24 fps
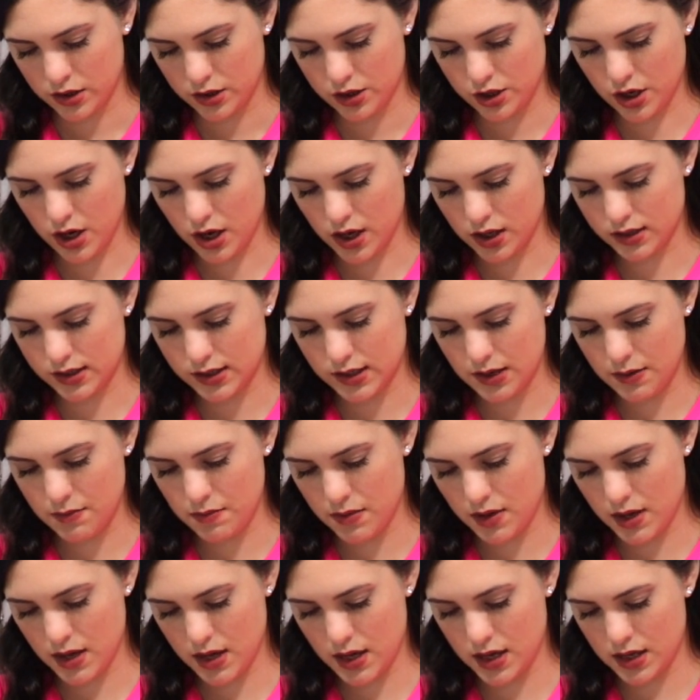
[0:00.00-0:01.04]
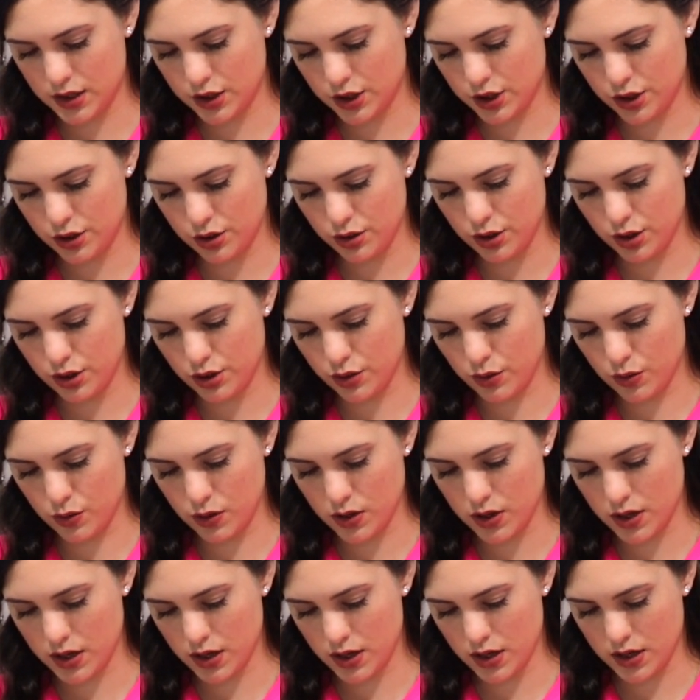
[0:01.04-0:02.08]
toss them into
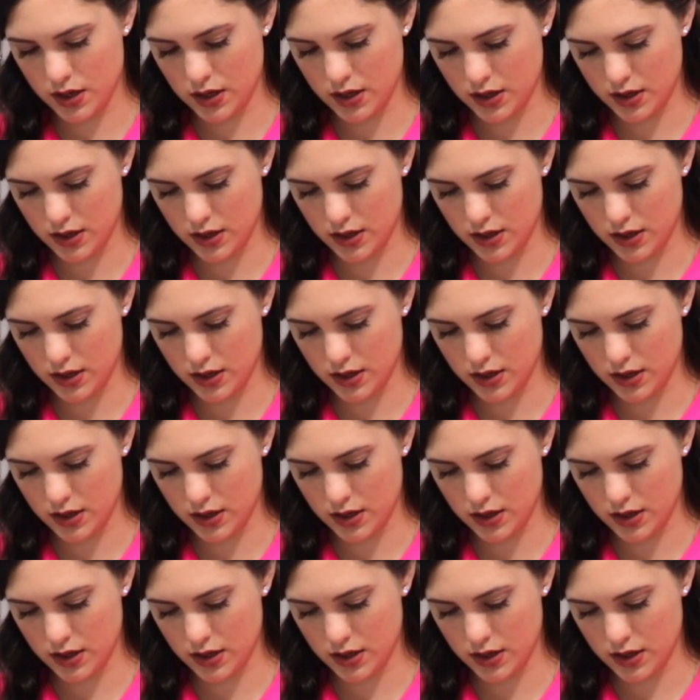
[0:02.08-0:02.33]
your